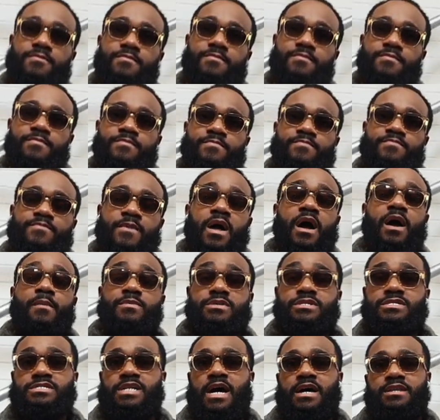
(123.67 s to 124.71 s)
do you do? I'm a
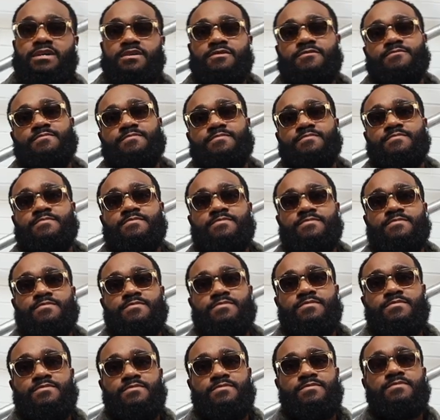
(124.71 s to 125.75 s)
designer.
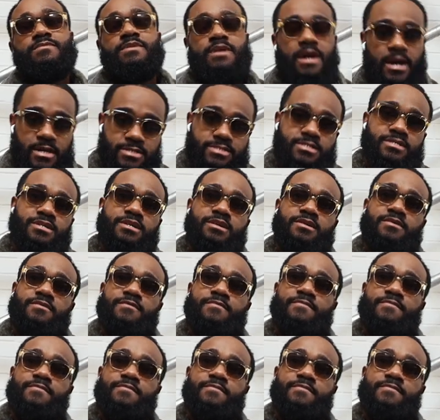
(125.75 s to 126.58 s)
Fashion designer? Yes, indeed.